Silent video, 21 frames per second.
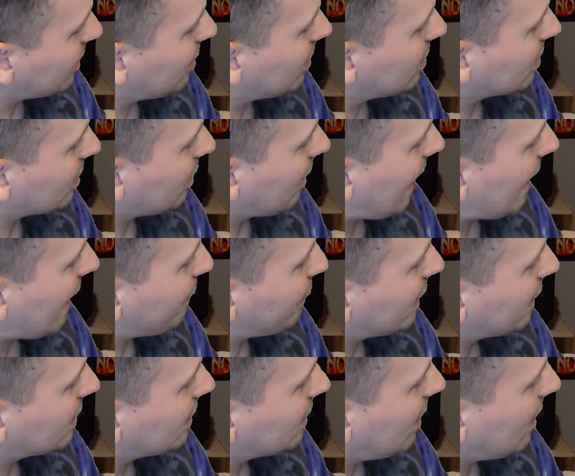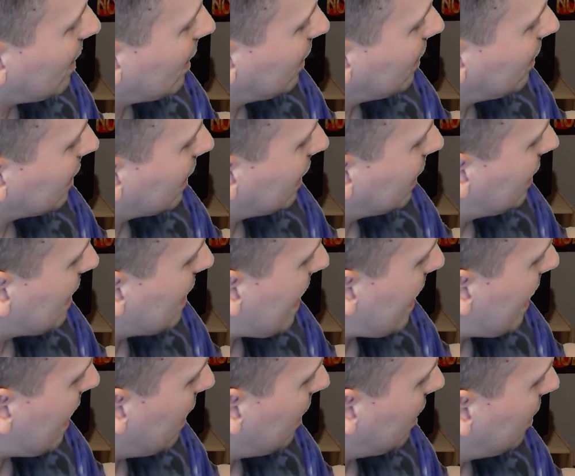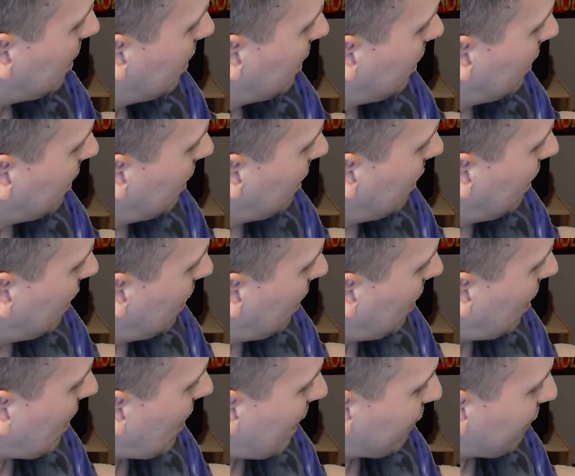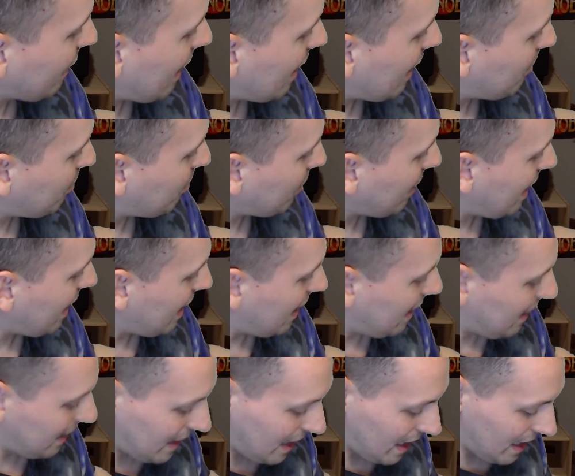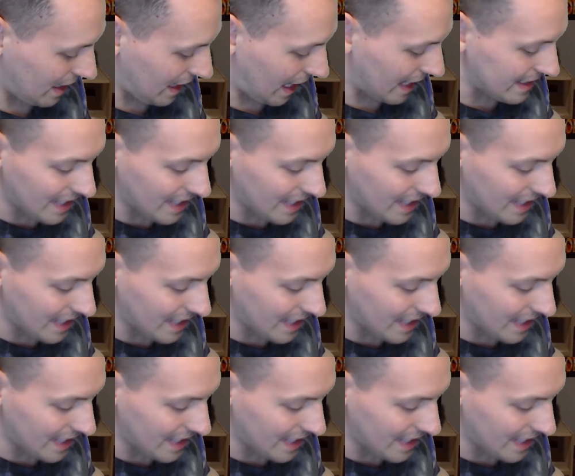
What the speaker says: graphics are! Look at that! Oh, I've got to play it." And then that's how